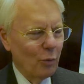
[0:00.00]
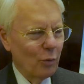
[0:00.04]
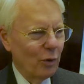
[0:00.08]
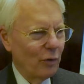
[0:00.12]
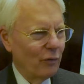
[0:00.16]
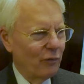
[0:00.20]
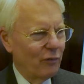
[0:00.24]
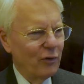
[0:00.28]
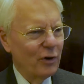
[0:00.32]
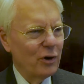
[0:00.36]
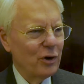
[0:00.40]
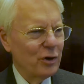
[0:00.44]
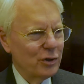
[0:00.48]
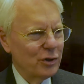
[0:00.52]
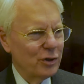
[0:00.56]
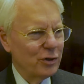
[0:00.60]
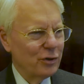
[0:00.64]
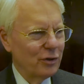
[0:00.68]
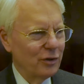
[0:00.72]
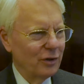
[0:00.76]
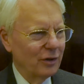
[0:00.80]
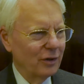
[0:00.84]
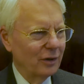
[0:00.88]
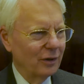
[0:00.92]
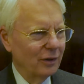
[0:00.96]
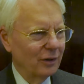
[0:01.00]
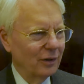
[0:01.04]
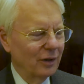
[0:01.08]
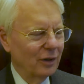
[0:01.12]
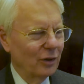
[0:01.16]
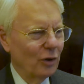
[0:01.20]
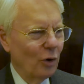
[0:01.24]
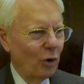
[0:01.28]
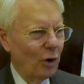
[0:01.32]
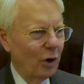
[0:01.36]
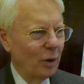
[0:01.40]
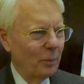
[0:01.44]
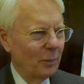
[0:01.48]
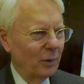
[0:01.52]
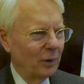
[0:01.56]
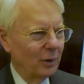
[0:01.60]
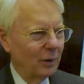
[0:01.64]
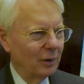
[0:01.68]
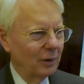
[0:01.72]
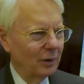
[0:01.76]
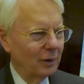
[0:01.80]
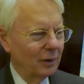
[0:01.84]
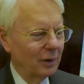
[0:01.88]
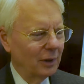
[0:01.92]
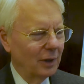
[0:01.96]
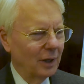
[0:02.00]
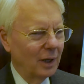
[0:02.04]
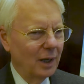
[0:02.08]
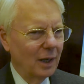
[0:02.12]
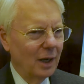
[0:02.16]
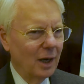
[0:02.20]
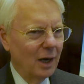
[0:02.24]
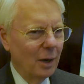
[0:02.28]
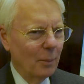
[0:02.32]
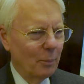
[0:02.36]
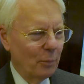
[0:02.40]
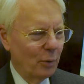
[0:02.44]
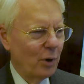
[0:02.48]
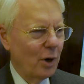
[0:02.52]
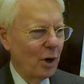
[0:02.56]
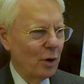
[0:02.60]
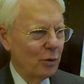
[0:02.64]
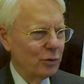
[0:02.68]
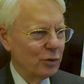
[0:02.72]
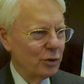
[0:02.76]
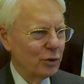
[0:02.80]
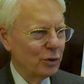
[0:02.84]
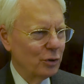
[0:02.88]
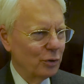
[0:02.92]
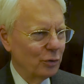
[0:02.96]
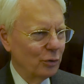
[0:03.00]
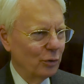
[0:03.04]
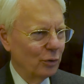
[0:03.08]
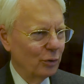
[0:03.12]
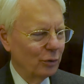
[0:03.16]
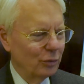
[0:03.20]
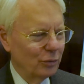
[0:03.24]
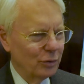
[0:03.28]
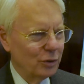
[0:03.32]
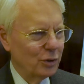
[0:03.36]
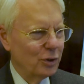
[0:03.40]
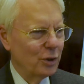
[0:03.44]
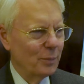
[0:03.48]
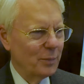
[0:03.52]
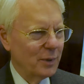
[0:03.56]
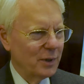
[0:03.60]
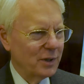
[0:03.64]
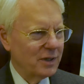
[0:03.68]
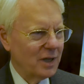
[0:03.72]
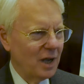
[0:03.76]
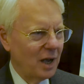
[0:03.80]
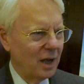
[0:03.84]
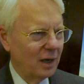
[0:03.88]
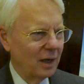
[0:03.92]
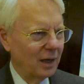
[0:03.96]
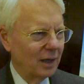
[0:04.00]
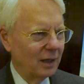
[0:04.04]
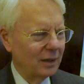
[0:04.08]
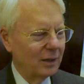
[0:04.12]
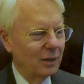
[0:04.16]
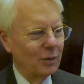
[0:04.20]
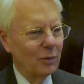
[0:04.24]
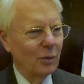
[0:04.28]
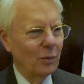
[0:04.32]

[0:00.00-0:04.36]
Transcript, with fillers: reverse the normal approach to supersonic,